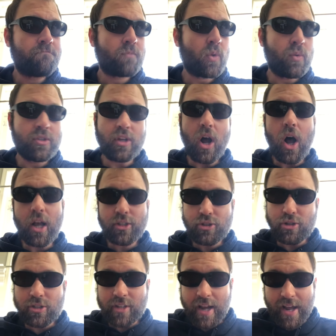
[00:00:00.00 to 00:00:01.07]
was
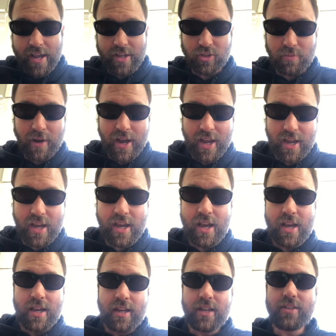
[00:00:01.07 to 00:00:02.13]
ostracized by
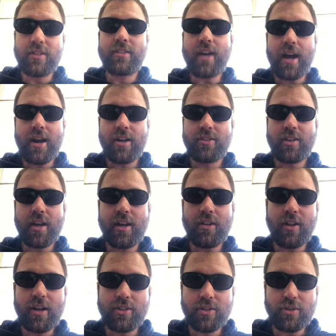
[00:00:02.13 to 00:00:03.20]
his entire
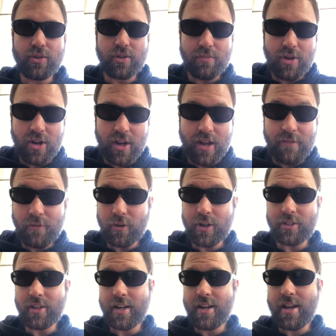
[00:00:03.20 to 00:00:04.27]
psychological community for
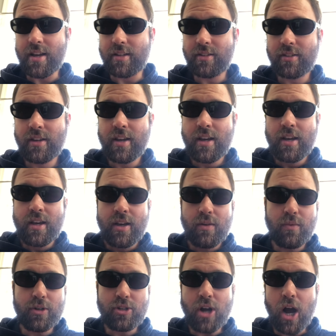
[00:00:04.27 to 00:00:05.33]
his ideas,
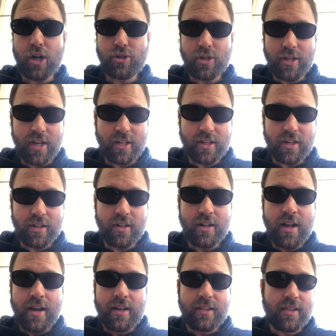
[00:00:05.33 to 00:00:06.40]
which contradicted
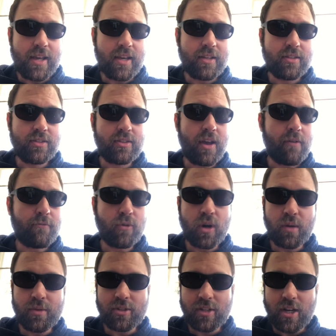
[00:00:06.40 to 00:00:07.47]
things that
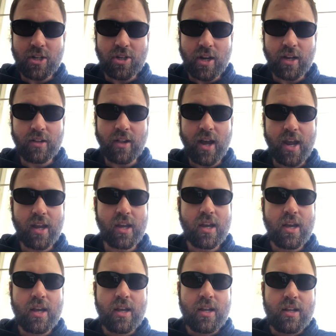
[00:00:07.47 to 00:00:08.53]
Freud was teaching, like
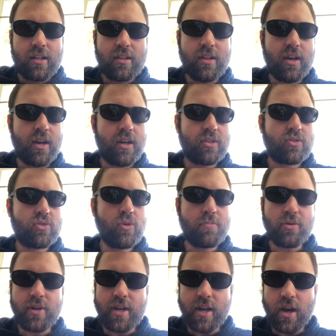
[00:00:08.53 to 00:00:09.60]
the
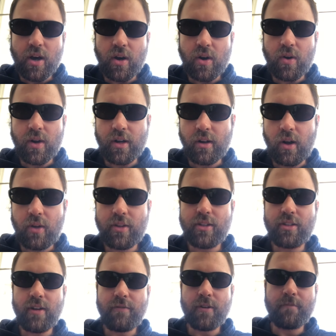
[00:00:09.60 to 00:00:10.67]
superego and all
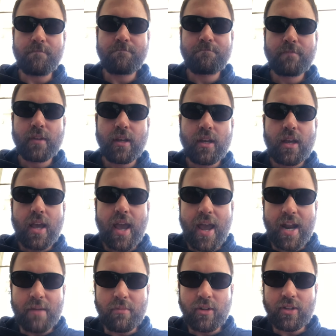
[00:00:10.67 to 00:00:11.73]
these different
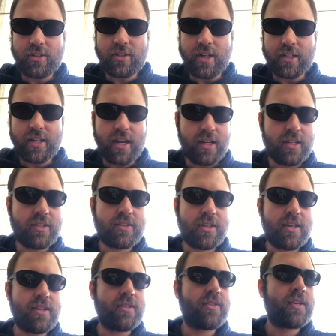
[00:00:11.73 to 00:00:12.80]
animalistic
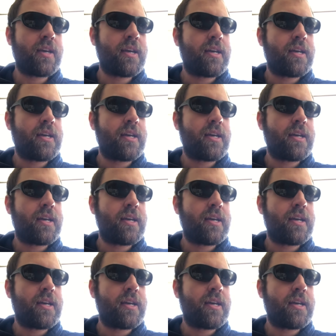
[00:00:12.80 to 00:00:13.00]
tendencies.